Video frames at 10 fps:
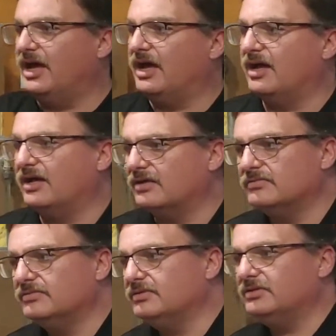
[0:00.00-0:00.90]
I
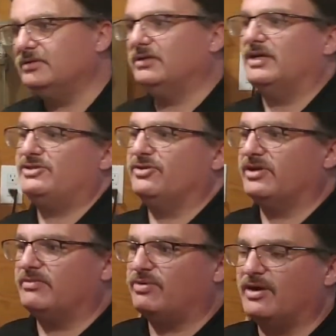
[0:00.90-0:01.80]
still
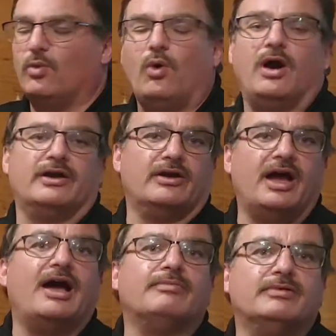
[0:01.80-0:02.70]
got to bring water
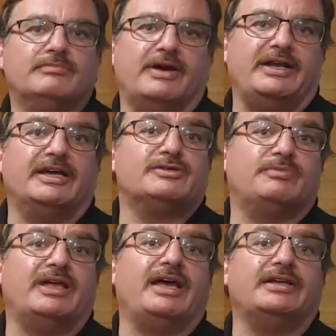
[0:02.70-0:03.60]
up. My next
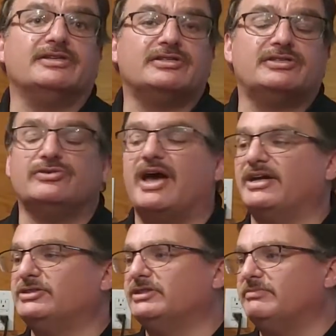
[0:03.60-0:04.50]
plan is to
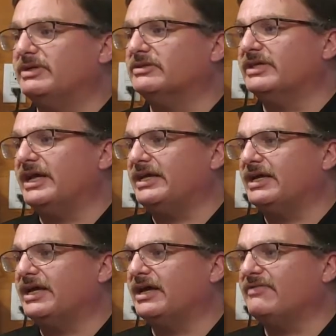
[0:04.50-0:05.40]
actually build a.